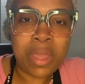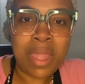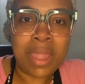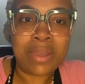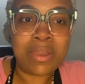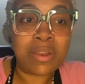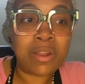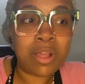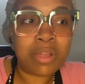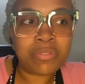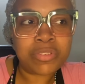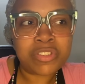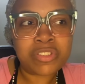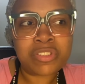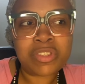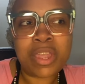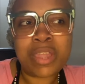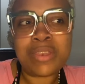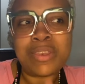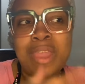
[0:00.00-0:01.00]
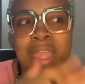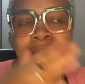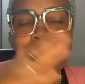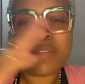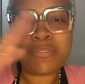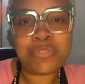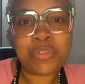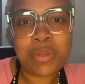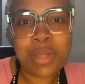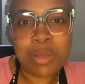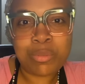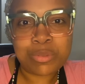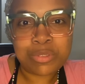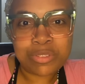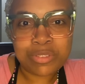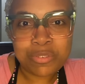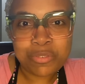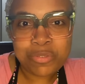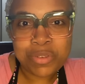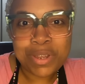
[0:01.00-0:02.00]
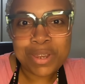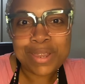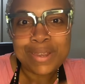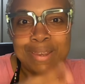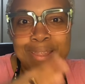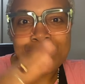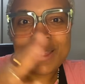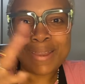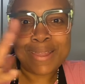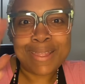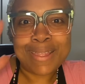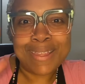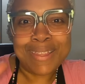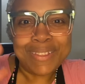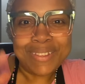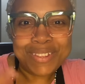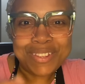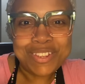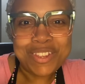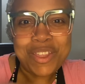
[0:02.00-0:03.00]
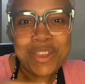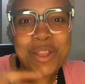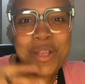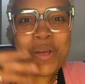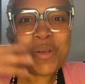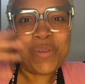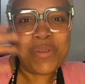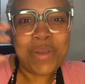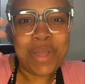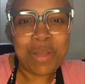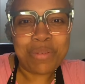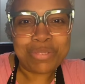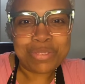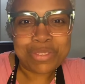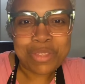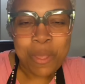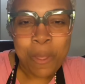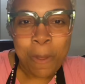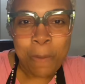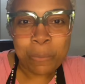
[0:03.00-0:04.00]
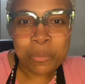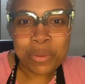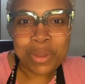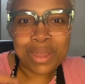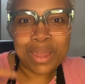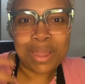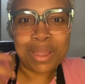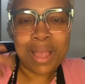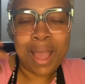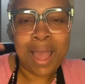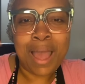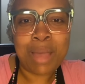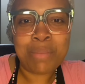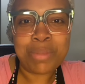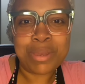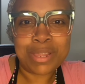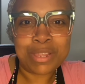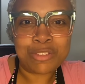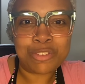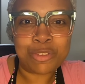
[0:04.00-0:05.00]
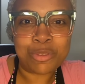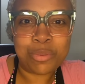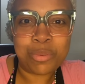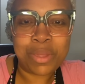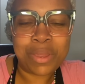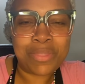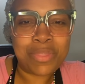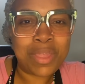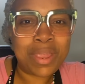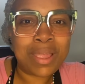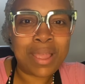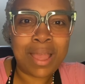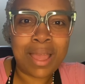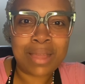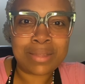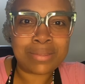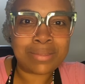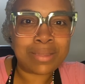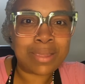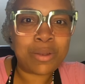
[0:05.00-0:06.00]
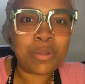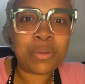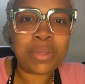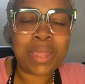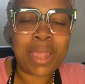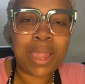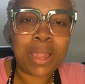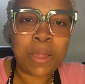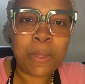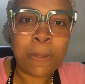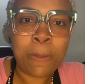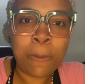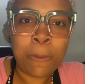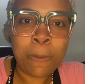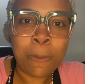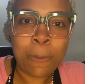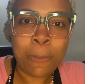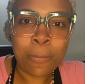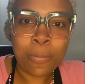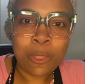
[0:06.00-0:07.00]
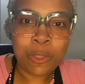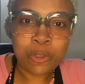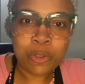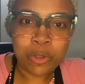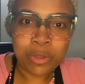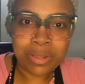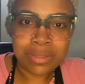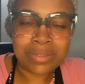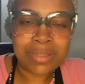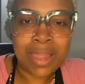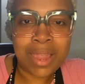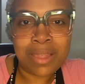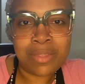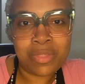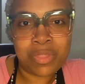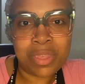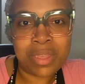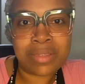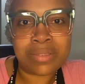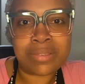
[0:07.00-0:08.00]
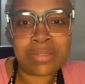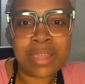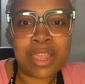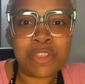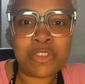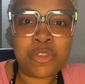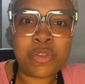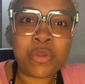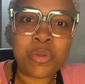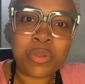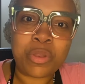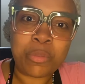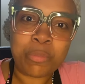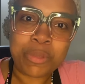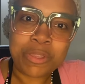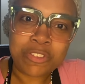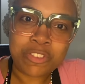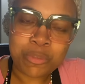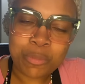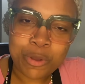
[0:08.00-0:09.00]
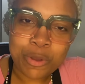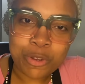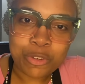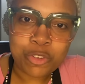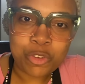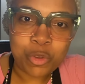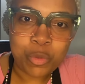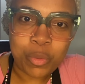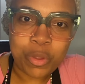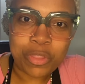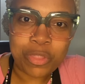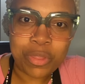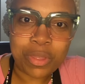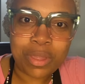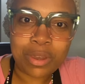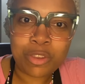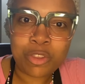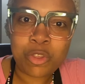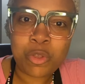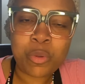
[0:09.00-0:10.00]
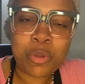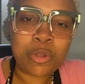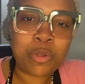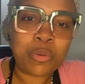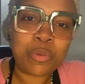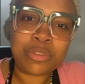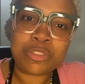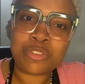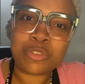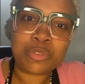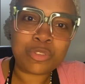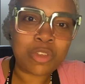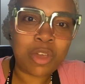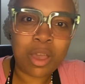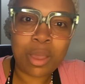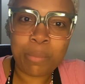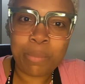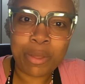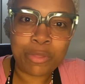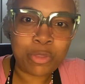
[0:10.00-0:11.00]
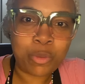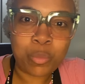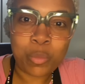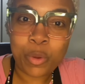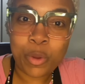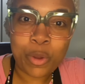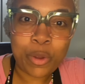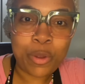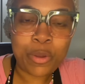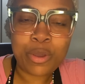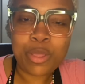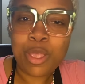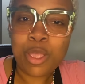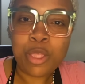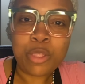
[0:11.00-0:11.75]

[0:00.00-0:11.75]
And then all of a sudden, after I was the funny lady, you know, or I was bringing comedy to it, then God said, okay, you're going to take this and you're going to be spiritual with it. You are going to talk about the word.